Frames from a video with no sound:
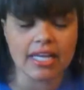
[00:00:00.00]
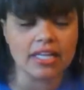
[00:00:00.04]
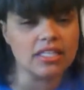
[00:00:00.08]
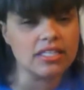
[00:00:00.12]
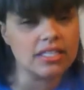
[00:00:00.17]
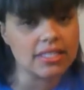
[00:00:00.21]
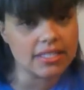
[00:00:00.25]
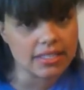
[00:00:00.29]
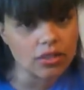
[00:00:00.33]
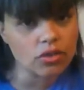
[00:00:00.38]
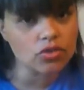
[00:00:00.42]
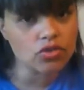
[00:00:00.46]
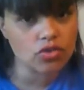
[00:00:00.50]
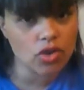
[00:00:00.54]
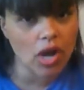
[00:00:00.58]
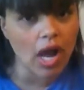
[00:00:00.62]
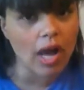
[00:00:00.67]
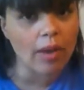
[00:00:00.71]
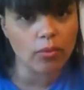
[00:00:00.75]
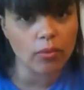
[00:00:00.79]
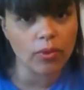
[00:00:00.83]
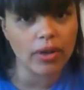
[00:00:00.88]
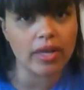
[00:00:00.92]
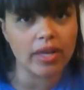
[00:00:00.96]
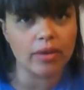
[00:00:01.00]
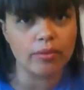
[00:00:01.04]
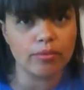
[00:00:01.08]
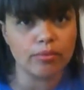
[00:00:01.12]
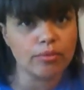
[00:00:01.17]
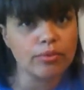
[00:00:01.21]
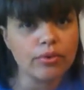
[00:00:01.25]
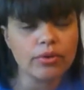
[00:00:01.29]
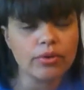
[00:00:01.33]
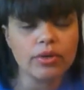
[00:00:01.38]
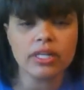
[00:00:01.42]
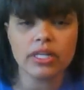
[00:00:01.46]
I could still drop weight
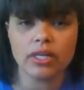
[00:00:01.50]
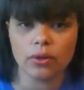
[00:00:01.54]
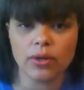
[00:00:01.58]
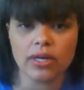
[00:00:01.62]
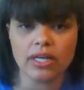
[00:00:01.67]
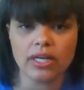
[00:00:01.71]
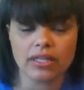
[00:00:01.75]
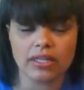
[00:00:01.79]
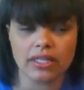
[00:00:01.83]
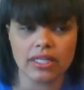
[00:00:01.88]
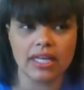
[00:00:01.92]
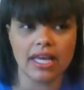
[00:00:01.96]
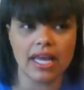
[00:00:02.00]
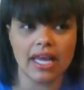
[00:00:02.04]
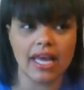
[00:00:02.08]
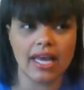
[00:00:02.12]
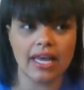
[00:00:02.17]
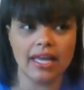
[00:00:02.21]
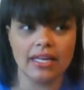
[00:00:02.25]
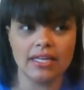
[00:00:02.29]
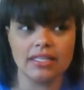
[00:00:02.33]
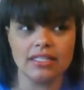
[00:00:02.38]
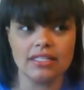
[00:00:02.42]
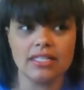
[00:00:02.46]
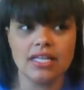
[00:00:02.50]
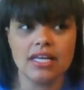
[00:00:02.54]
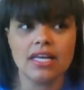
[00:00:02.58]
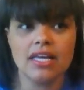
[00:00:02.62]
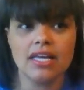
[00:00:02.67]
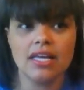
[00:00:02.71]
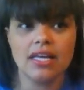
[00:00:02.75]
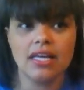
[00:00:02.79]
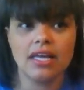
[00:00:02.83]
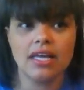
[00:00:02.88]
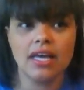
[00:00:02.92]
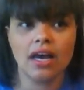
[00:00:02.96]
pretty quickly, and
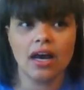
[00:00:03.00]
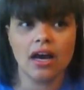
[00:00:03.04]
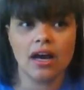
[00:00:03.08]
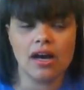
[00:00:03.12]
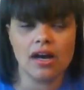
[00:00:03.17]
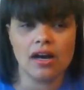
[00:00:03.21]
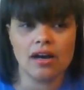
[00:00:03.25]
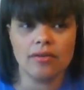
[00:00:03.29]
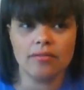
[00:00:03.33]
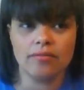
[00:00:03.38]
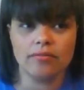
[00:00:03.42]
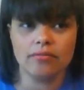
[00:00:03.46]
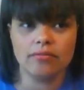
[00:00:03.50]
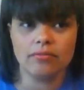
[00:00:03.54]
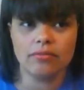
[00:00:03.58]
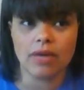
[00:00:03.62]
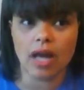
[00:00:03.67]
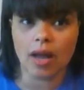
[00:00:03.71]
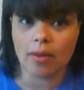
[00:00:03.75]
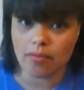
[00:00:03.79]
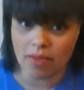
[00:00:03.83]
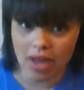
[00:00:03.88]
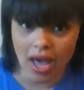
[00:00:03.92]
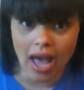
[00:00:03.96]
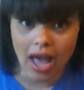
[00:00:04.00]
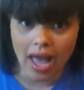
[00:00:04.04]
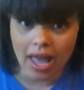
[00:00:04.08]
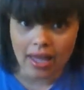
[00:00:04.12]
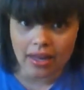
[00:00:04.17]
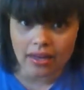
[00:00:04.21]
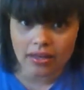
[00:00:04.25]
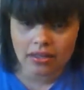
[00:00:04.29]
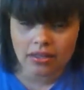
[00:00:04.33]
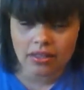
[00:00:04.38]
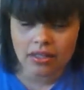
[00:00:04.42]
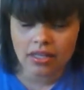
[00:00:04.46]
I'm not.
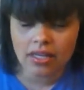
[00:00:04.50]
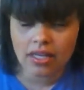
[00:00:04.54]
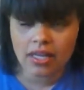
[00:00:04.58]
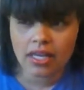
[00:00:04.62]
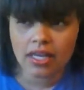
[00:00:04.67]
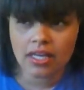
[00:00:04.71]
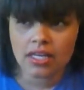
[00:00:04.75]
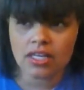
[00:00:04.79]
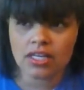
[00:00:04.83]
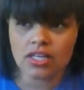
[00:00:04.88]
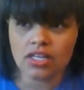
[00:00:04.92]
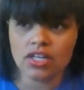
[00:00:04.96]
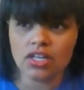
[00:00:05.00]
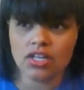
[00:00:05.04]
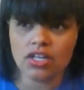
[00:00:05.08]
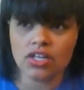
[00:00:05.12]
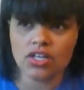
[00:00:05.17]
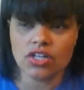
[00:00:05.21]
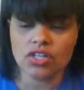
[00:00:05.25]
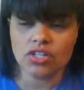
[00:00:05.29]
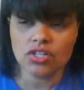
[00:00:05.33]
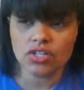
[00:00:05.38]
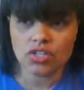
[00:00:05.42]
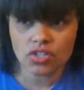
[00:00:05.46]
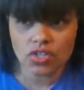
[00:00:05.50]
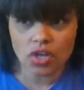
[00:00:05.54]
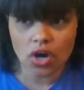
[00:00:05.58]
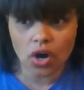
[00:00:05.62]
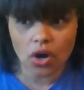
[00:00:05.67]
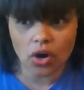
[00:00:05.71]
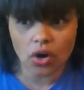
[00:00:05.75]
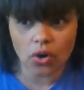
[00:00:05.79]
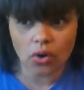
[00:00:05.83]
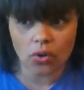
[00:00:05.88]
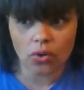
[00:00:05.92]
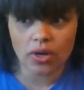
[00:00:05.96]

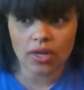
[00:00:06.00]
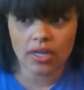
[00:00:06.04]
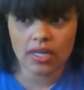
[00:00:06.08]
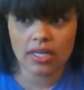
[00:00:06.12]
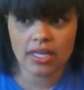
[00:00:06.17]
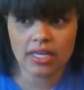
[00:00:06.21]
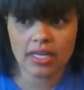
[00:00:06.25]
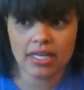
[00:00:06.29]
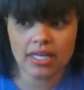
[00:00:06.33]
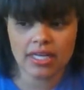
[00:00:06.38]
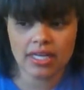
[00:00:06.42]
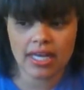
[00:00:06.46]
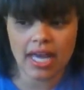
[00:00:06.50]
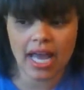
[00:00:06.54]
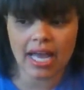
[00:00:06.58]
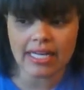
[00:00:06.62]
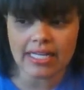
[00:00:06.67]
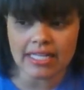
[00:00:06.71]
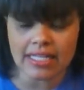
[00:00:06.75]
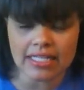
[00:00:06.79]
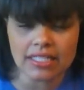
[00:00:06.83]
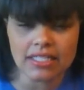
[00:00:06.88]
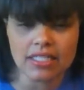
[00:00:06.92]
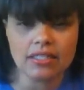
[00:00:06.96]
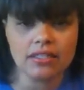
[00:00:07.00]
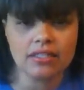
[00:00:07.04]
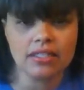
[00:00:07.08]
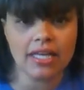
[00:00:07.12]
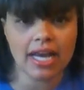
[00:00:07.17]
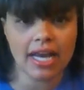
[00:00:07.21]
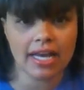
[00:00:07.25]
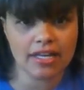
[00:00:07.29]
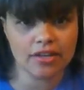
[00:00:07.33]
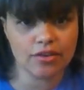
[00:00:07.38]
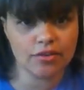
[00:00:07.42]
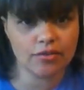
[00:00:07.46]
So, I need to
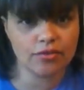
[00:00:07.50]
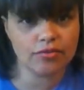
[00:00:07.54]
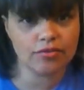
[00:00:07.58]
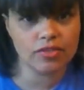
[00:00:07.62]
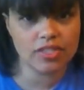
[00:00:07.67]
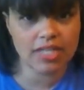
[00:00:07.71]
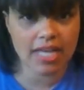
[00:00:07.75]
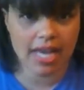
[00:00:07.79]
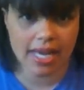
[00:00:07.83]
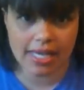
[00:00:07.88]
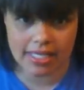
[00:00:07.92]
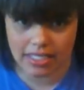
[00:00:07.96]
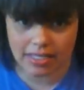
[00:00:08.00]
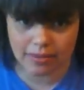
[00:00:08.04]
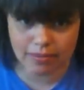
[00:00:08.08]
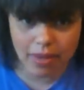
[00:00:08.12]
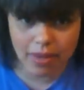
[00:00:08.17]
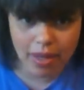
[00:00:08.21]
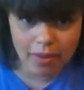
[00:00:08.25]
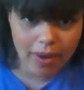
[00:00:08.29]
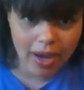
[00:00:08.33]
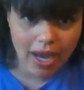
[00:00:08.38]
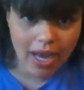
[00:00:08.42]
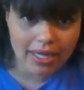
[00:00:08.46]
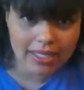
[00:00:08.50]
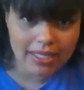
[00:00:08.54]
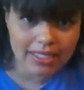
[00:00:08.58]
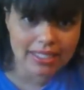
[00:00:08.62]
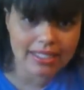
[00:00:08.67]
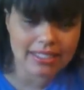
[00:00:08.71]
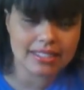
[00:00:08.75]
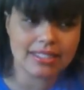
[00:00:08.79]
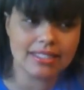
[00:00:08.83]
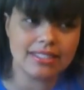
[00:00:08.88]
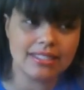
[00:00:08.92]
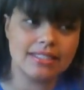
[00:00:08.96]
kind of test my body
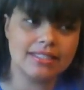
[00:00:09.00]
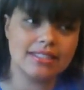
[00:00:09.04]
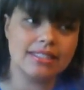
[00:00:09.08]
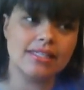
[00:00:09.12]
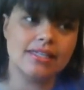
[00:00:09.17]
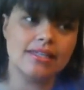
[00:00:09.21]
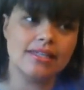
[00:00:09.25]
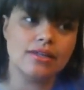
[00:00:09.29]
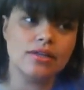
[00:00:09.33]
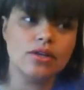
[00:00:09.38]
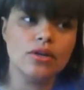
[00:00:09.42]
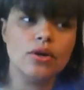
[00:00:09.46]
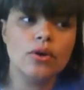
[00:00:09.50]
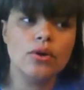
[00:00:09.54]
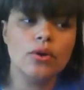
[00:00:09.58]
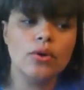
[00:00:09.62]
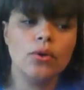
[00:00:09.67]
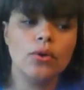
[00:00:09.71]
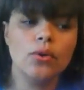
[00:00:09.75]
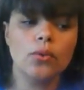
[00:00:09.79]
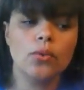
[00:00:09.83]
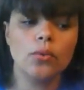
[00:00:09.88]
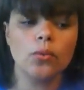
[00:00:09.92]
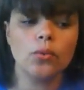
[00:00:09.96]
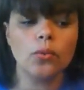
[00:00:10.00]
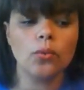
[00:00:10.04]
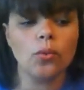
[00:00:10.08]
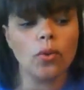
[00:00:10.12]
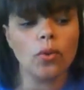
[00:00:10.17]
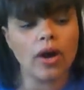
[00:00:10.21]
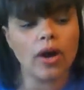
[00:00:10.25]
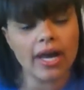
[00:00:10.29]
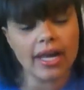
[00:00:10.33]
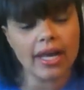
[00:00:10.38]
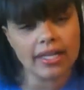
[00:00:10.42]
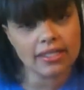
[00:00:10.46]
and to see
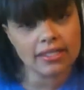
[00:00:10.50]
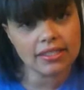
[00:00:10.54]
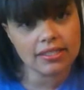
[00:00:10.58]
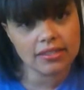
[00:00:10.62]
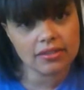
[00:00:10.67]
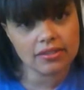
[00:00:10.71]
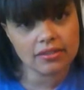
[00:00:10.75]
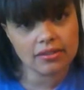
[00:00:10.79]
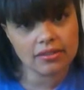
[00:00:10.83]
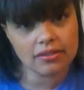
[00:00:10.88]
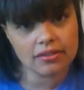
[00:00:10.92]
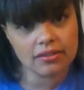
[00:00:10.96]
what